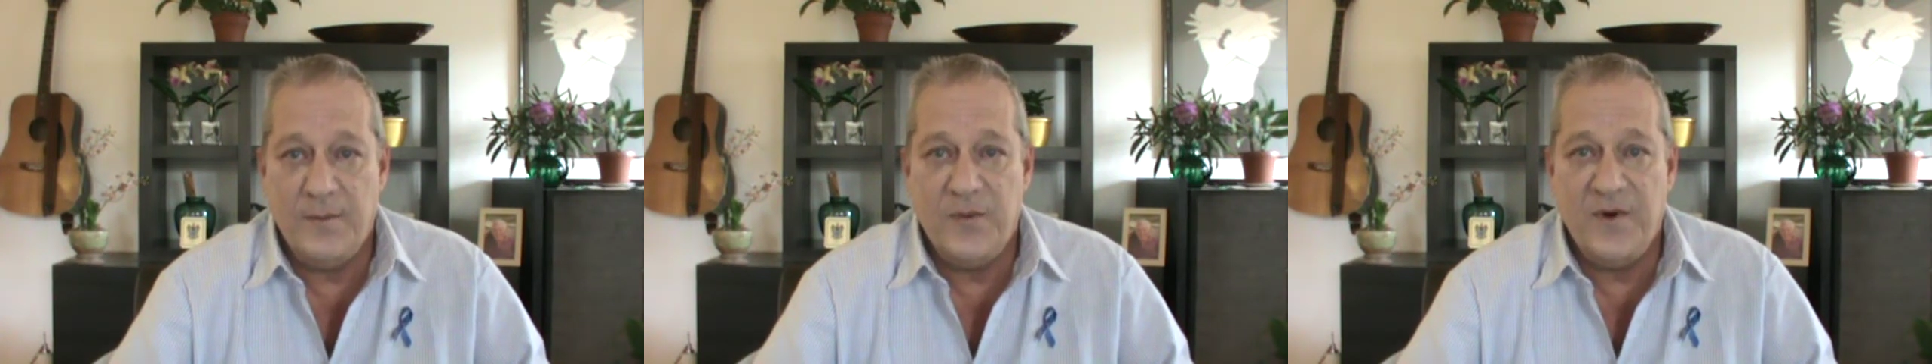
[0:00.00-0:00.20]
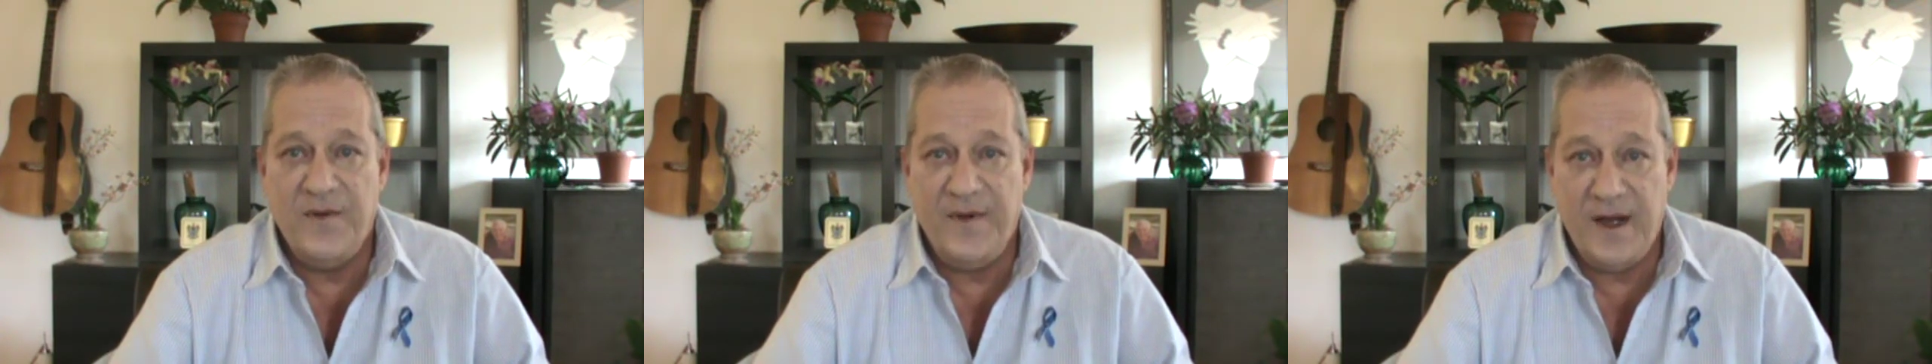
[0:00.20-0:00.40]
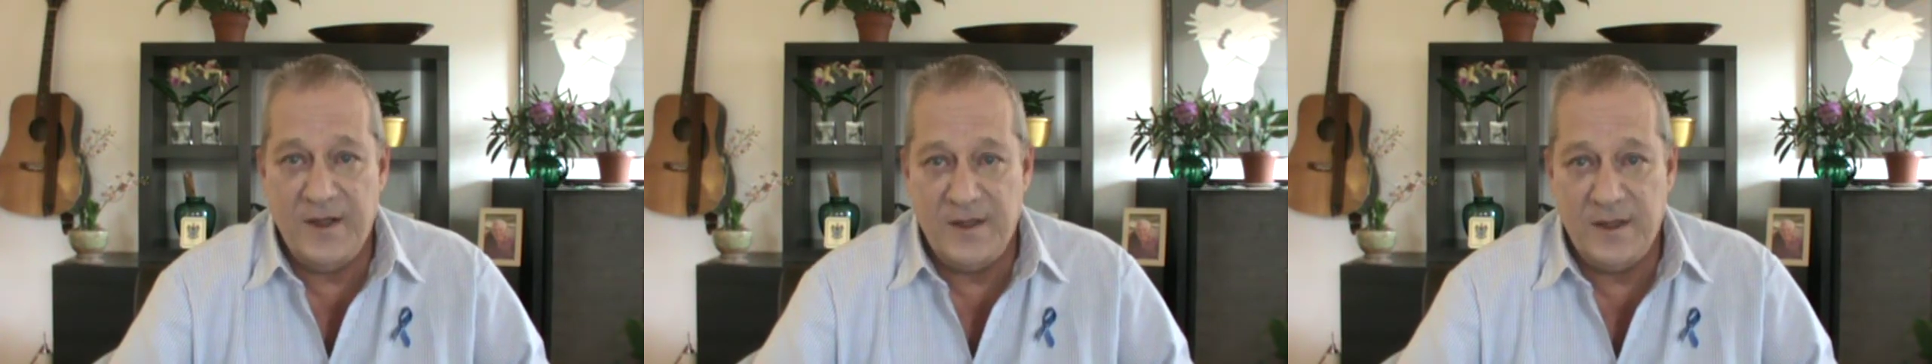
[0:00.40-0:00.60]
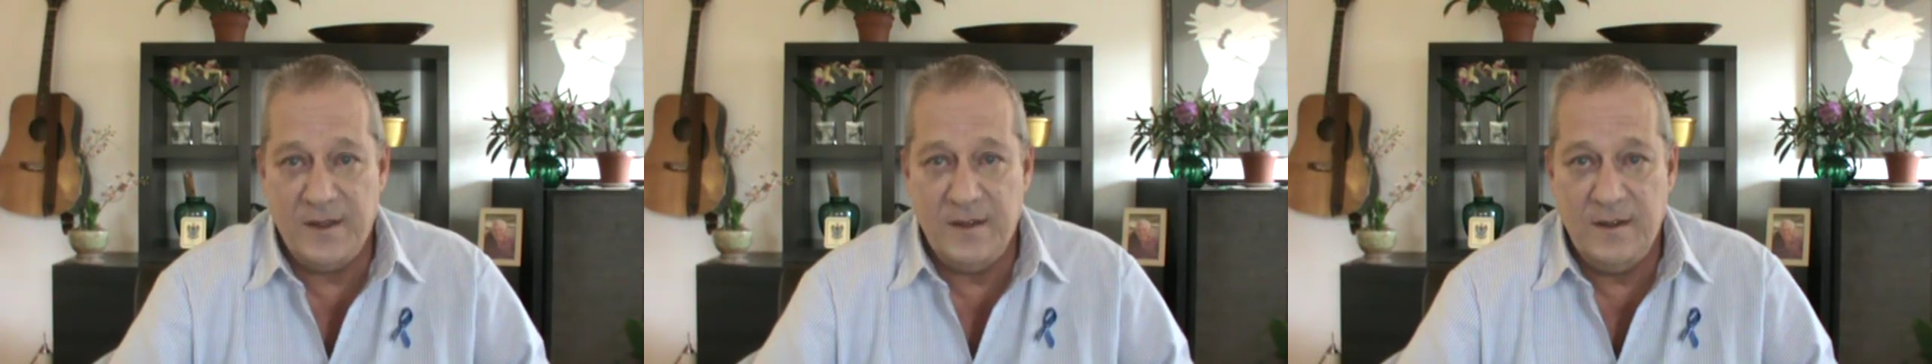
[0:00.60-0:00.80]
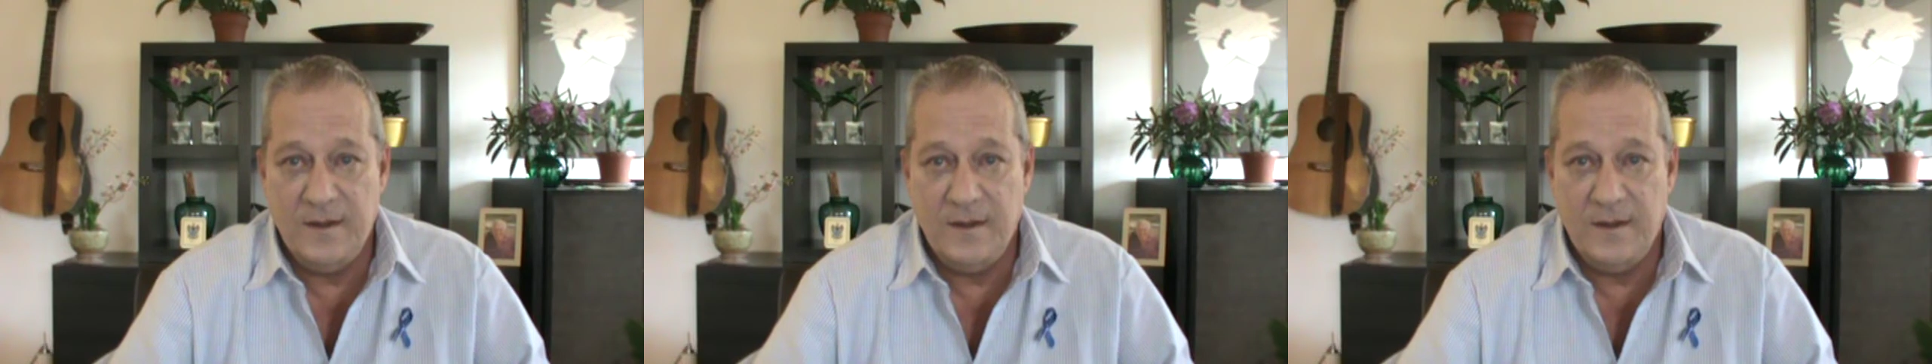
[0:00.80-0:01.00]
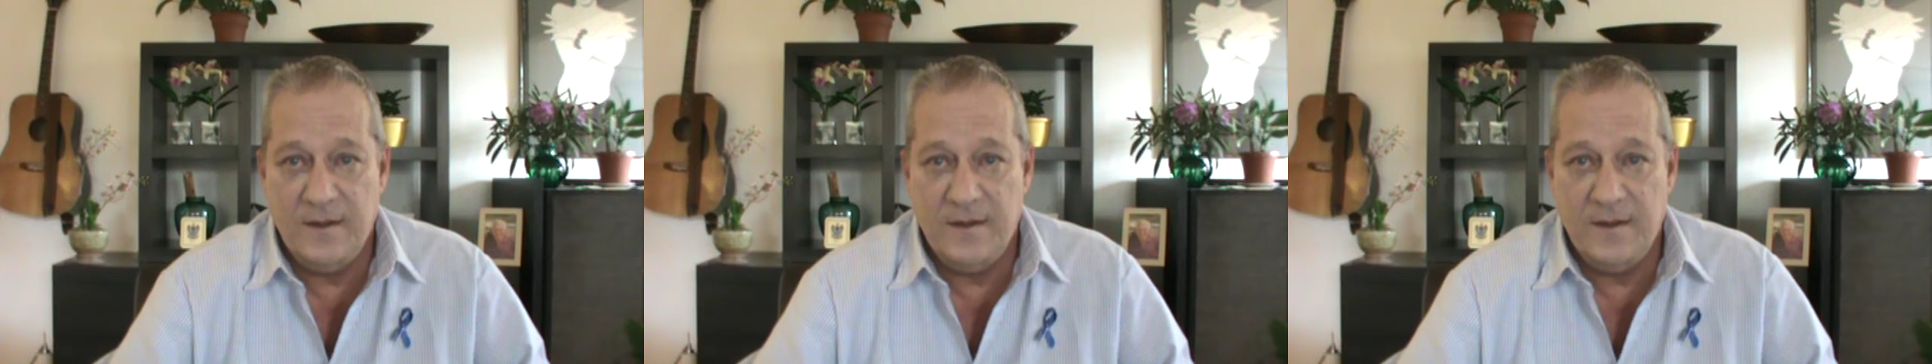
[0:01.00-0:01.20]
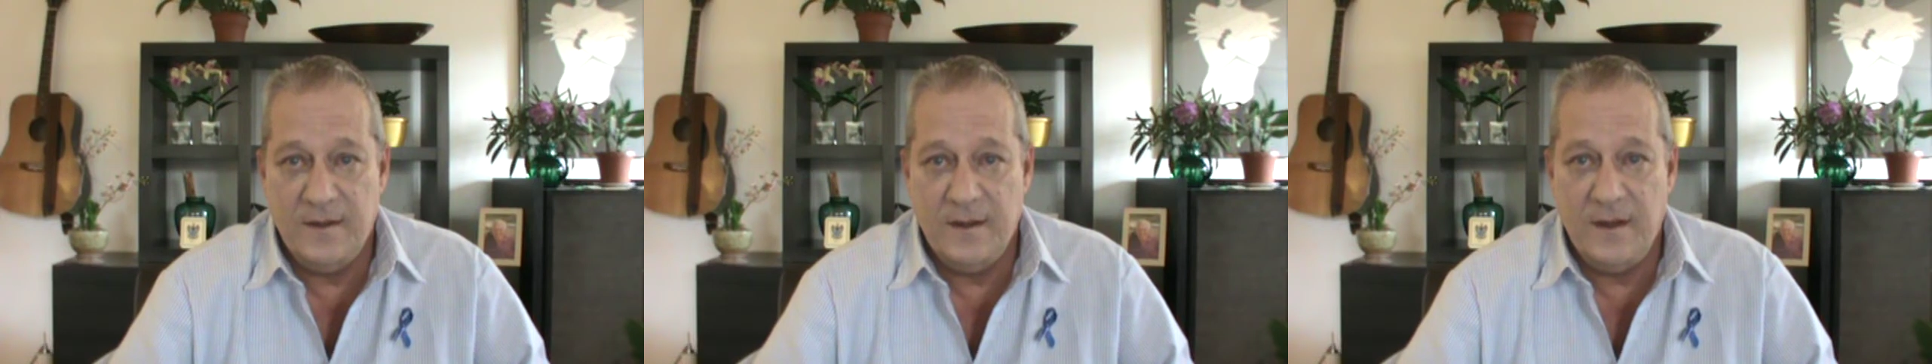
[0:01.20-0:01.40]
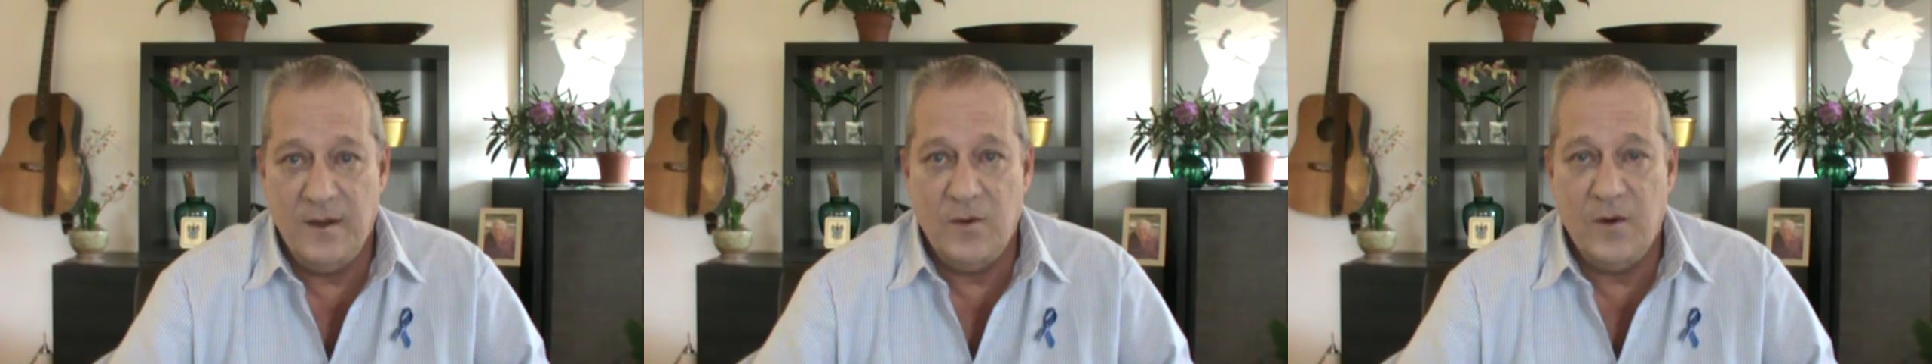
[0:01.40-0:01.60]
prevention
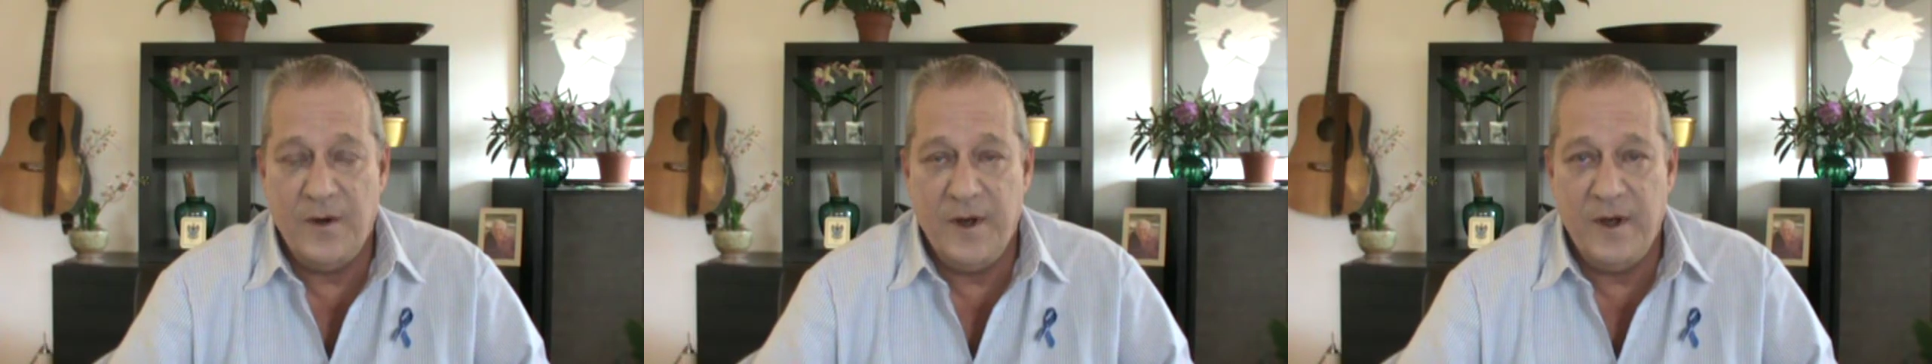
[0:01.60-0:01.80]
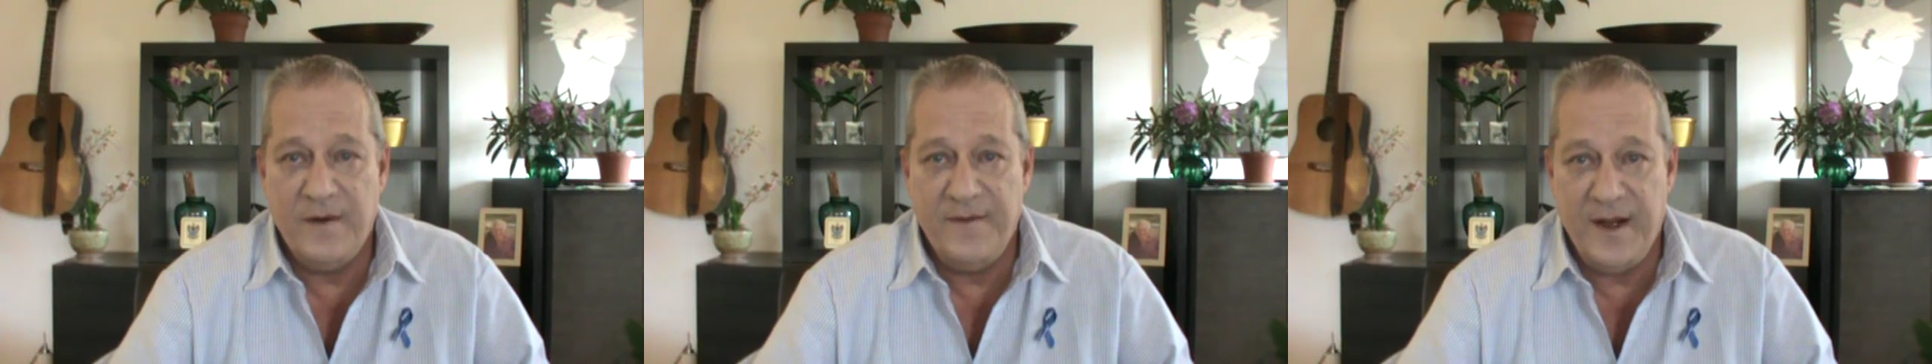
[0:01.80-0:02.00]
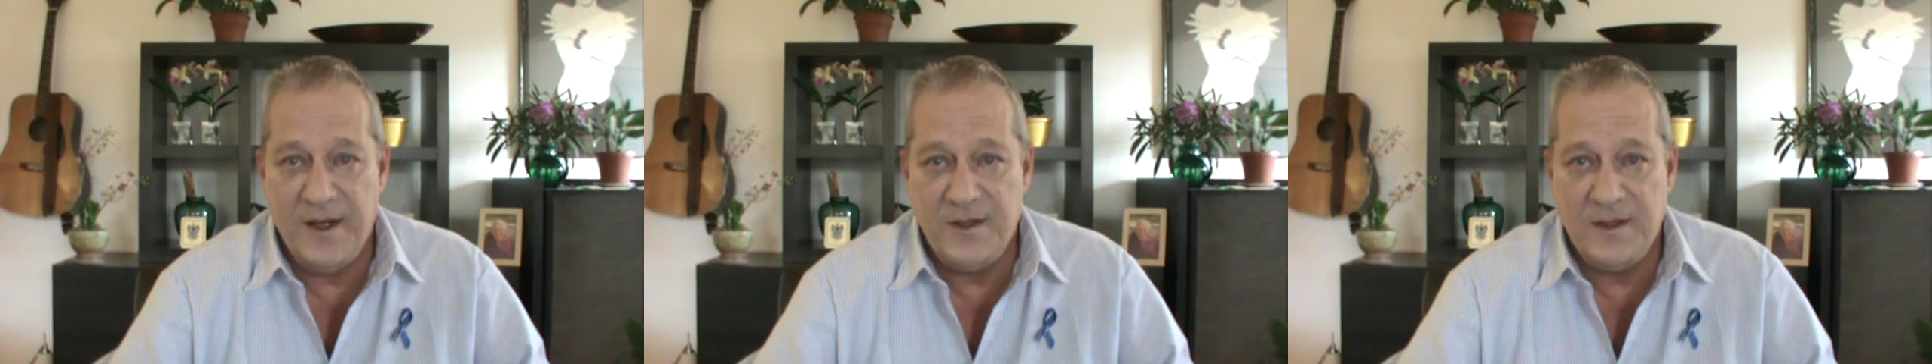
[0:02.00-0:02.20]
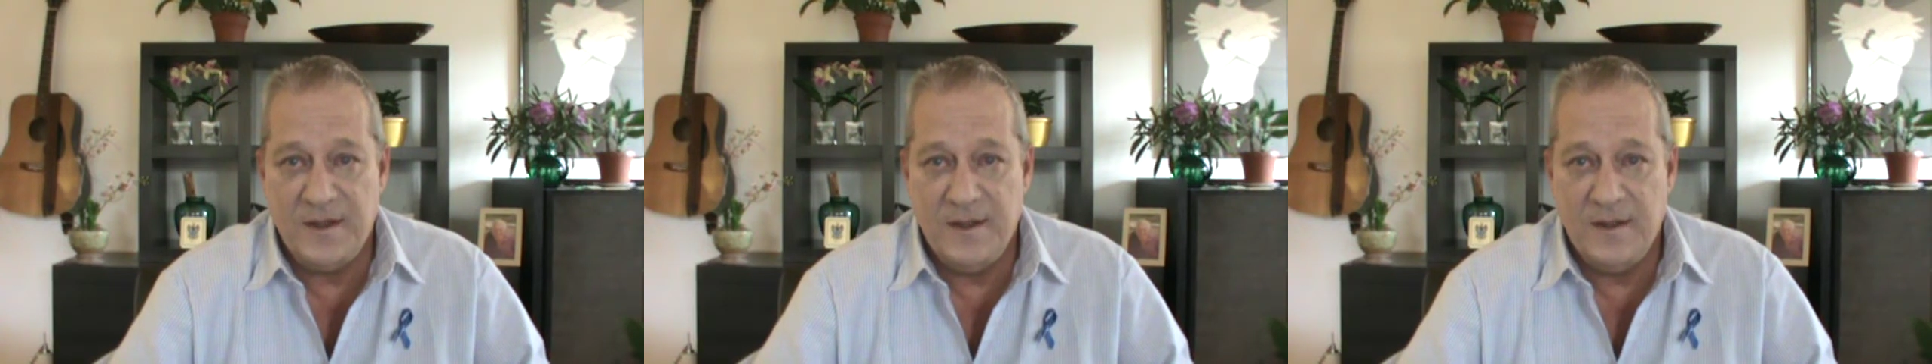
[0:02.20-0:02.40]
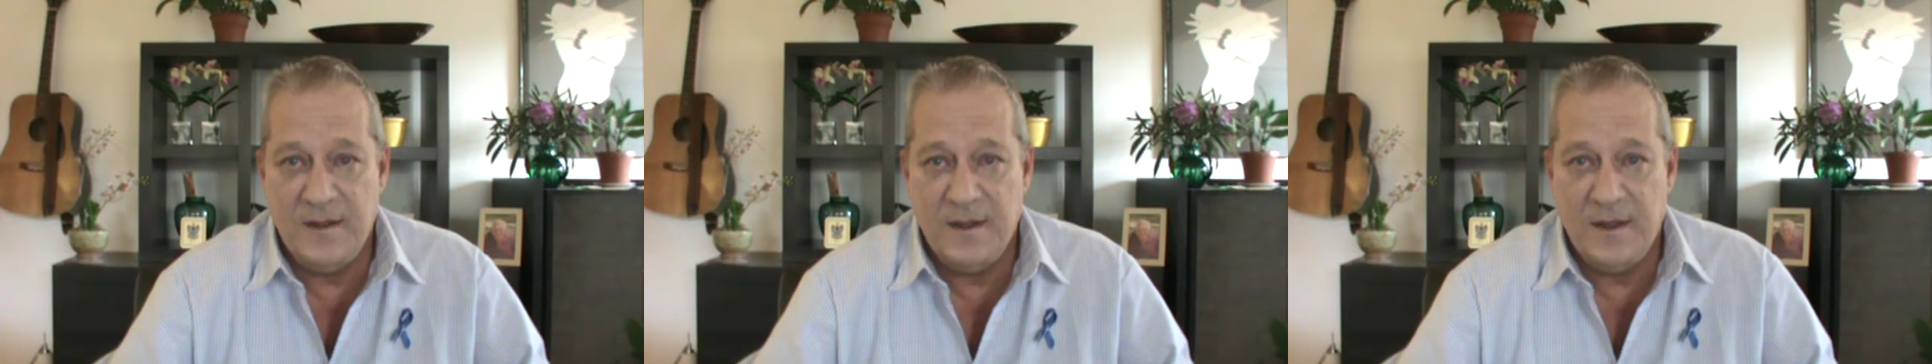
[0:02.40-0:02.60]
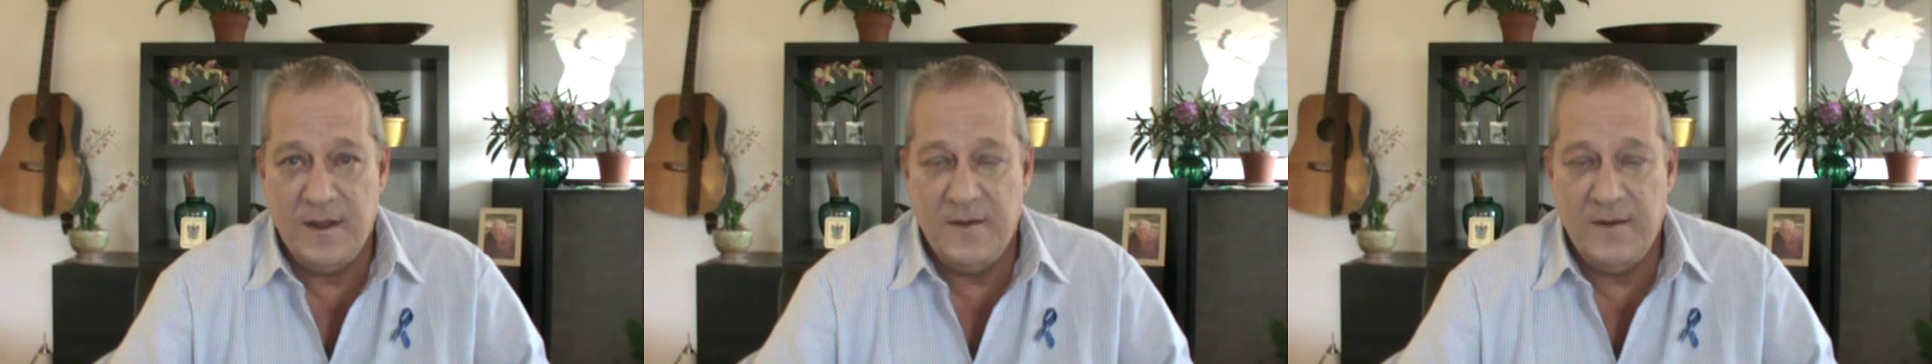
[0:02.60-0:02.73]
or intervention